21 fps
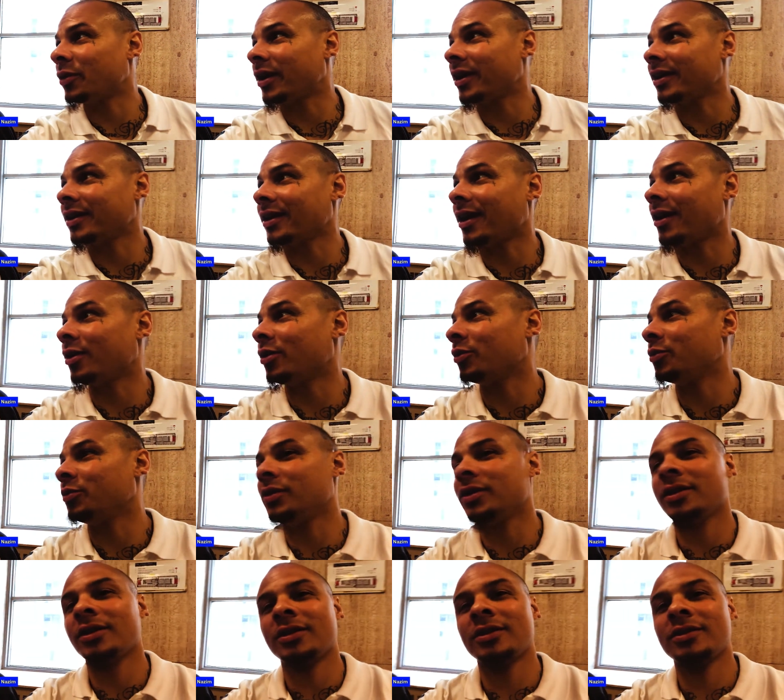right now
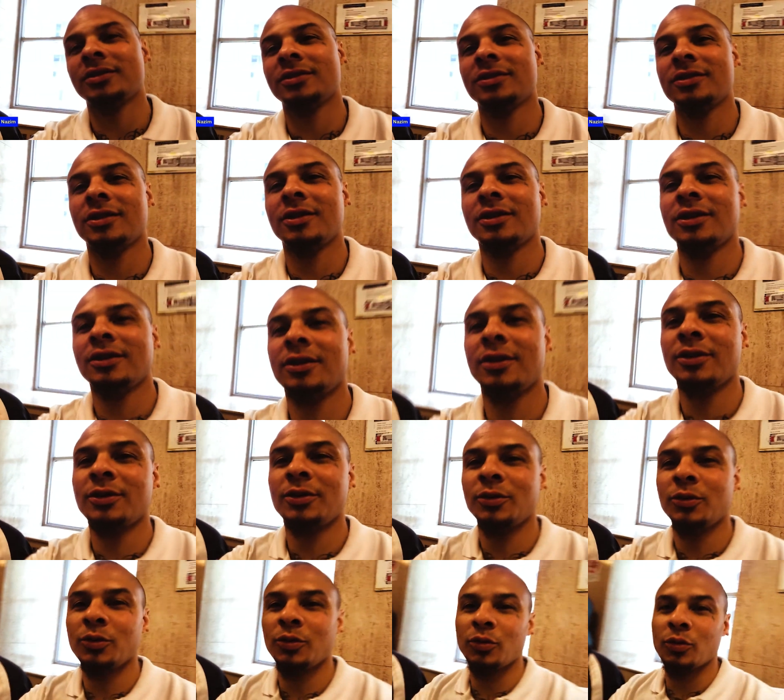because
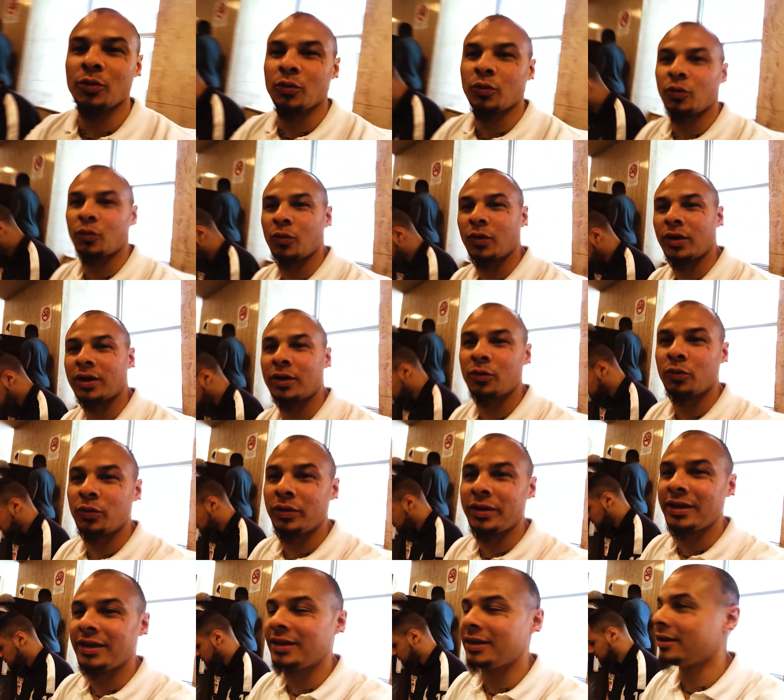uh, when
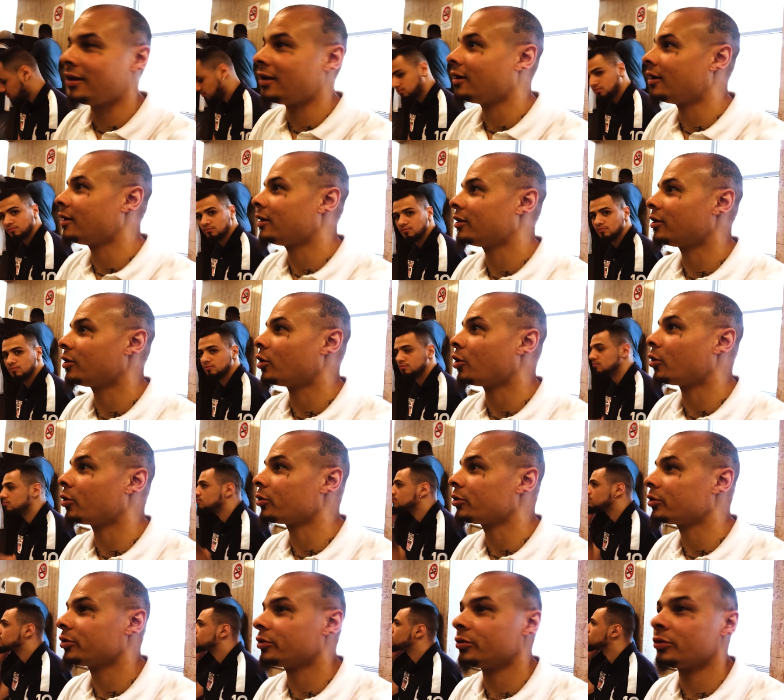we are
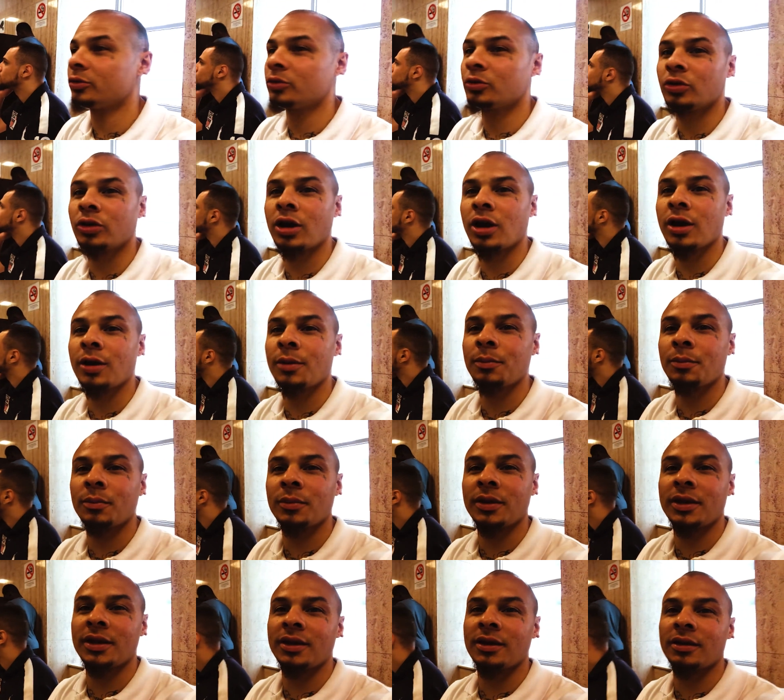ordered to come
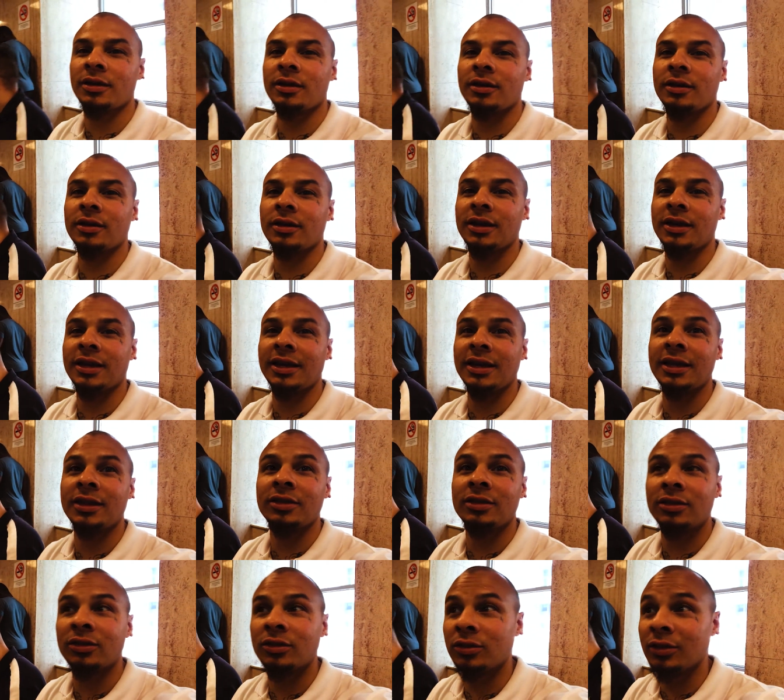uh,
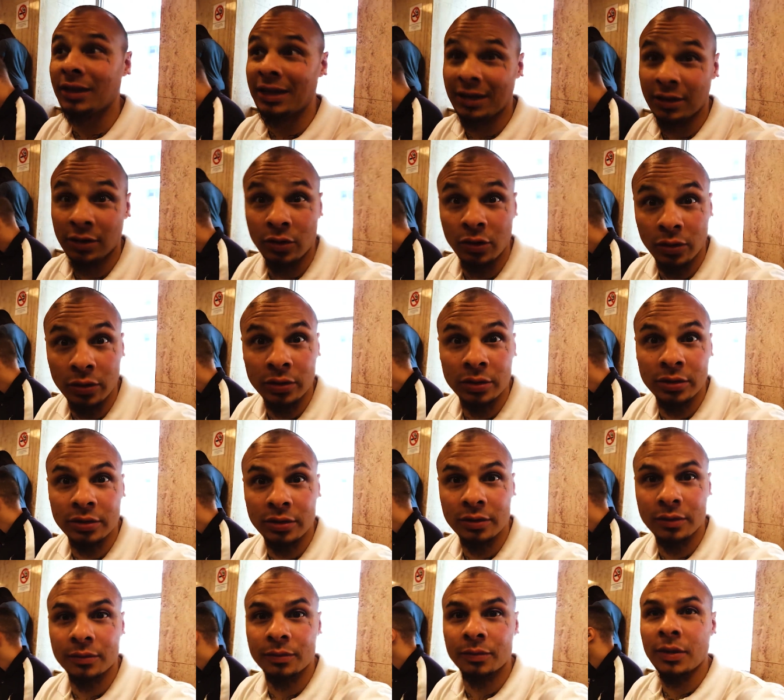in in court
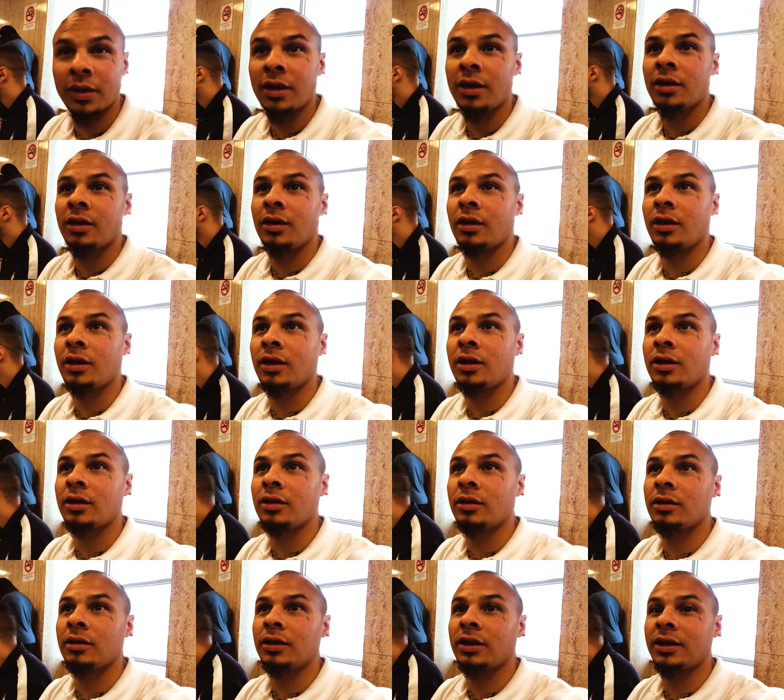
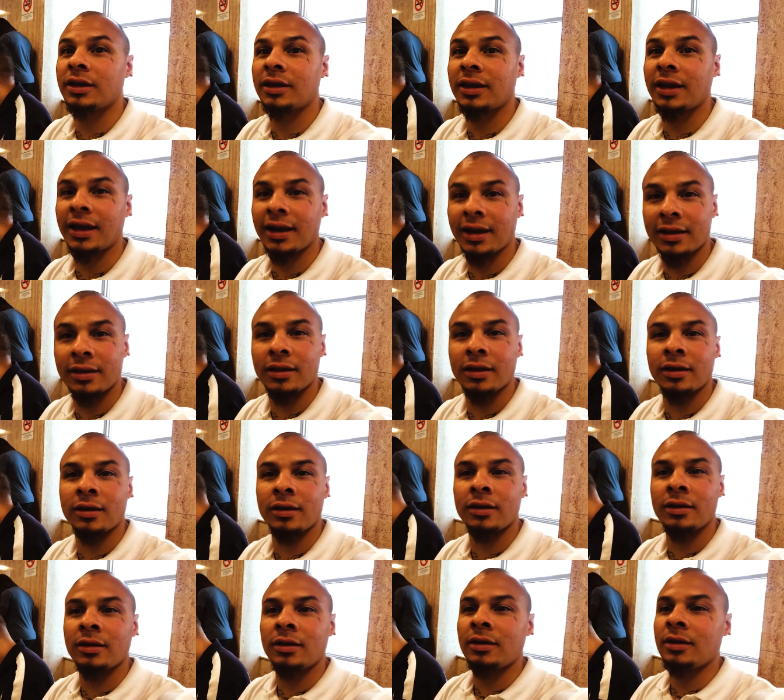uh, in Canada,
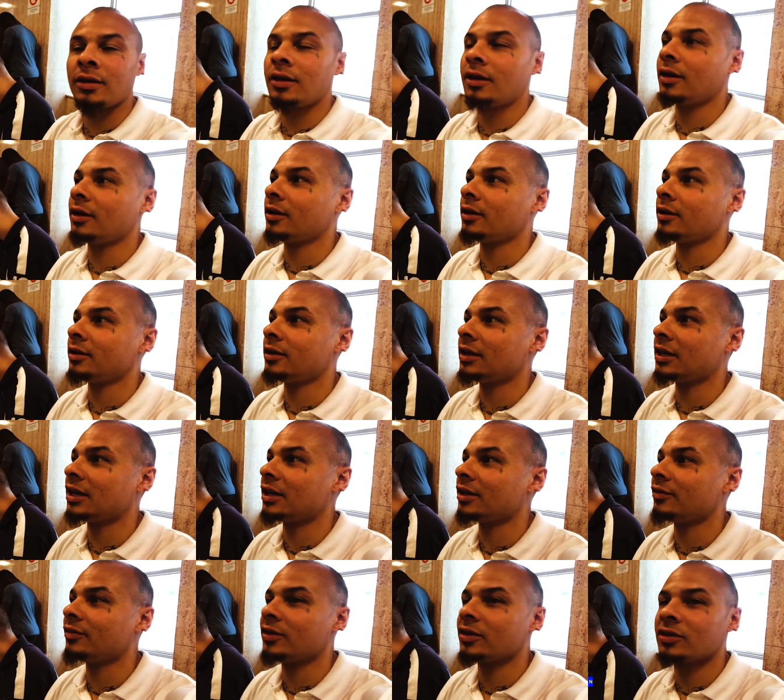uh, they
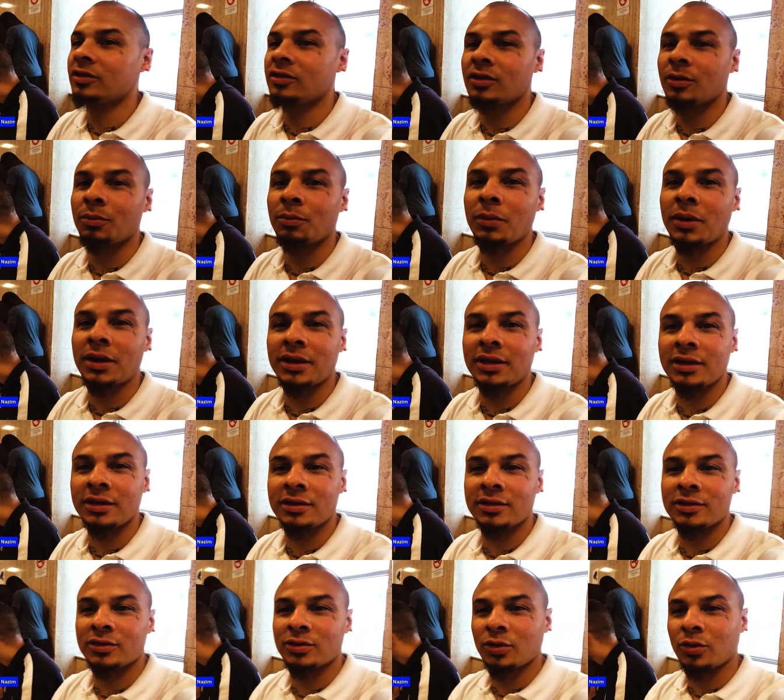gave us some money.
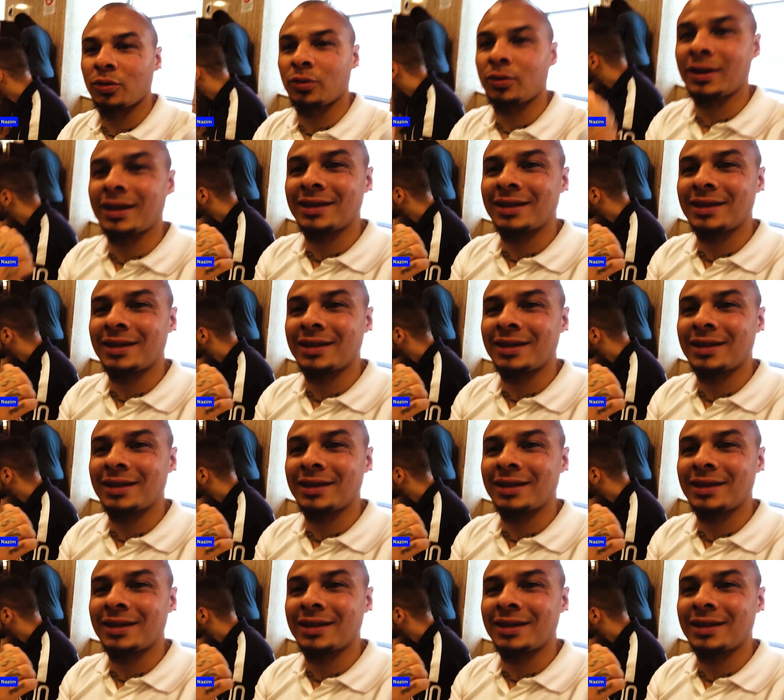So